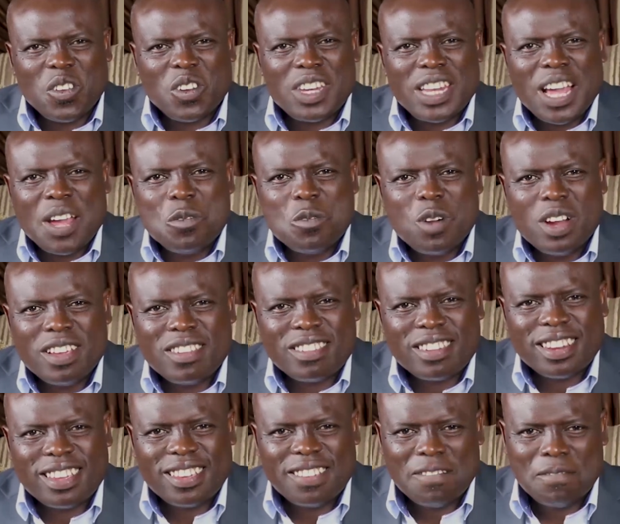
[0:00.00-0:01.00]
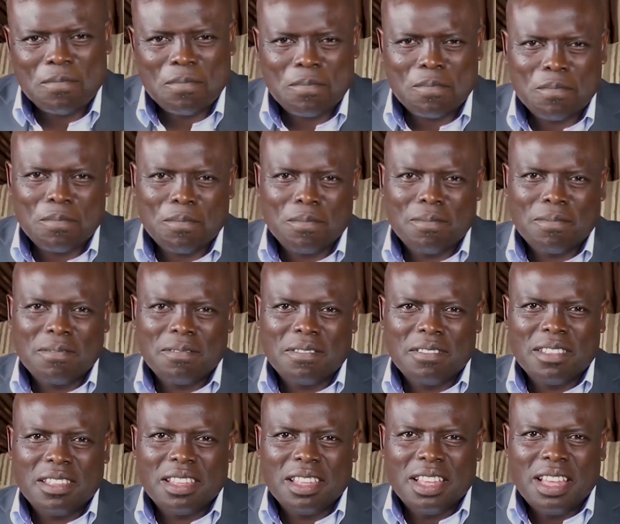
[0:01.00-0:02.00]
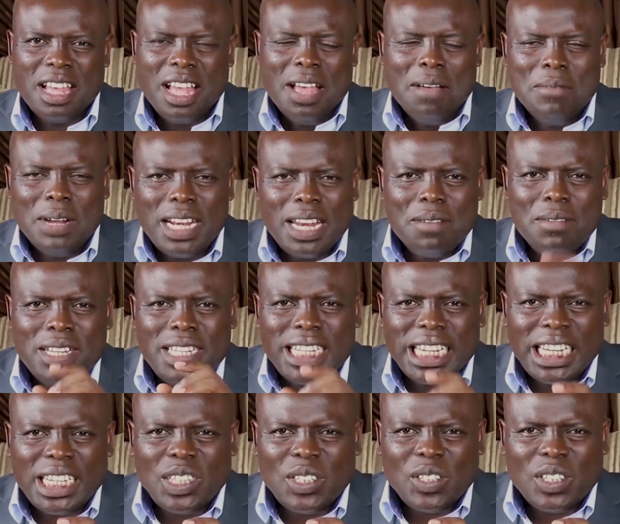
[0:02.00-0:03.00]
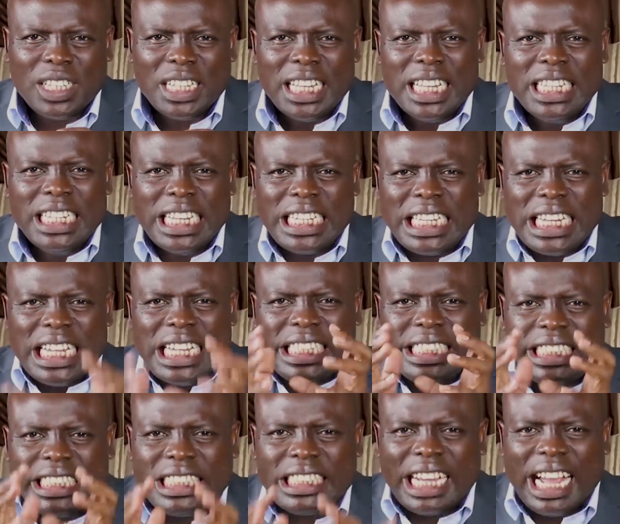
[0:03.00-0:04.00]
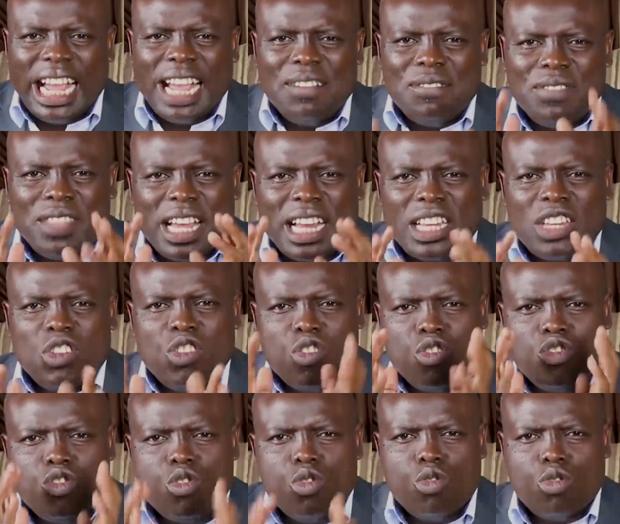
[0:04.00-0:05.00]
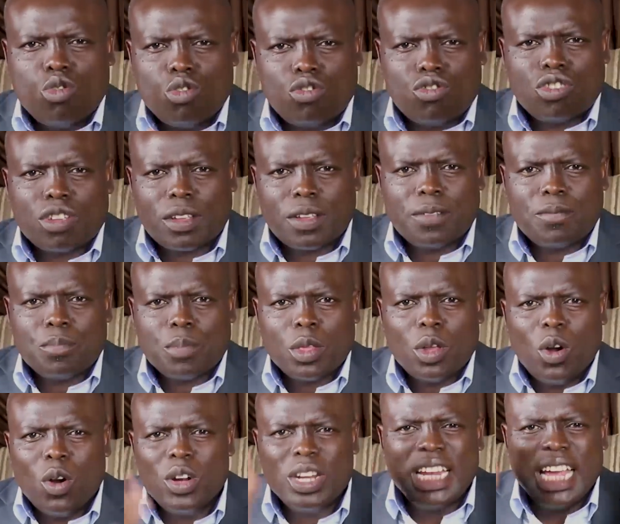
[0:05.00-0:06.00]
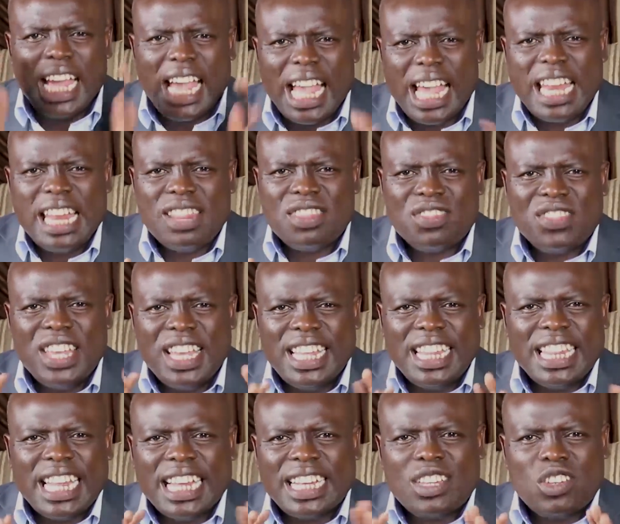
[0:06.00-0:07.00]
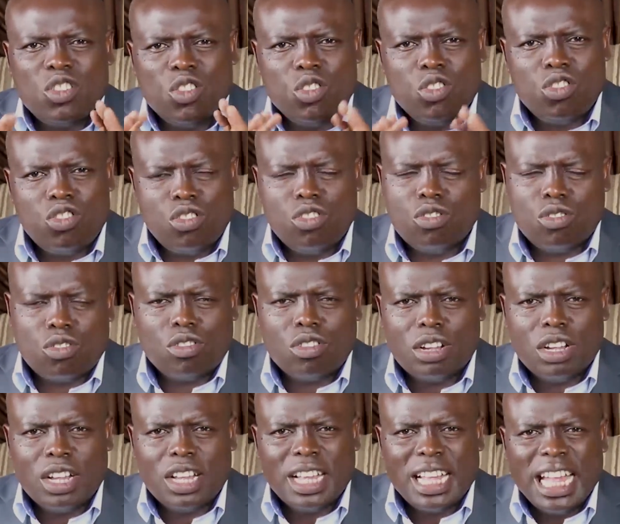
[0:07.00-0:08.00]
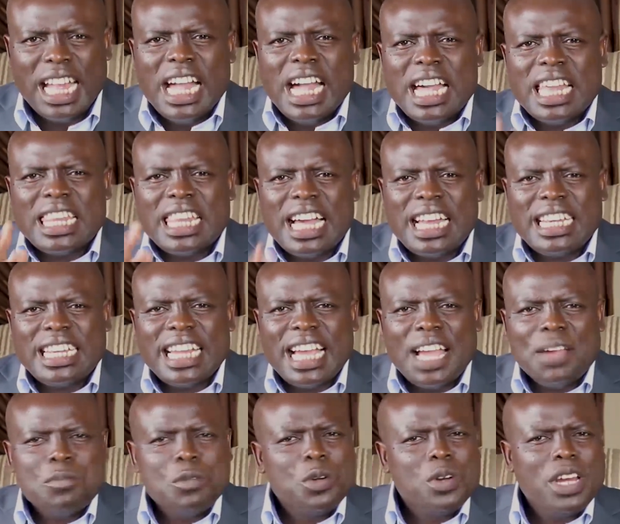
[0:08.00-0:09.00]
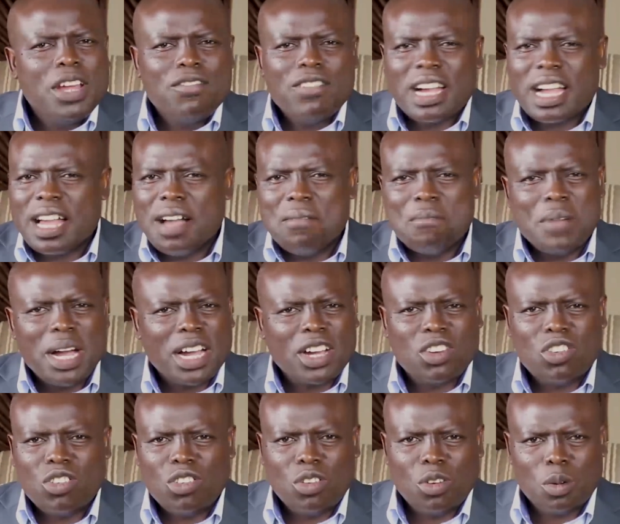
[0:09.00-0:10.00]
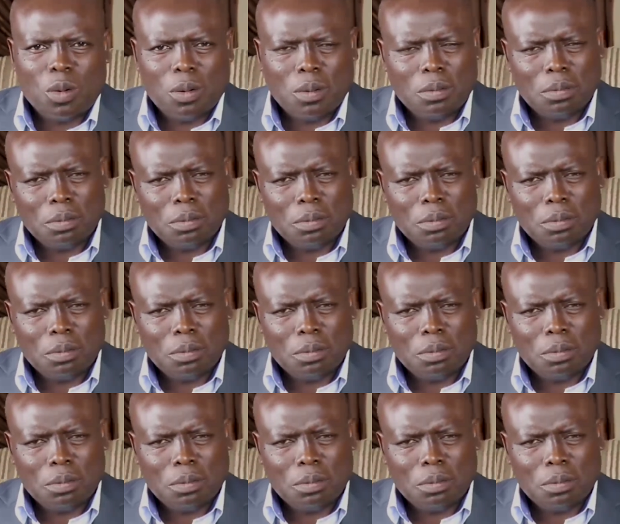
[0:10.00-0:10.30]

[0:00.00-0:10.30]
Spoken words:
your time wisely. But let me tell you that each time that you use on anything that you do, that time will never come back to you.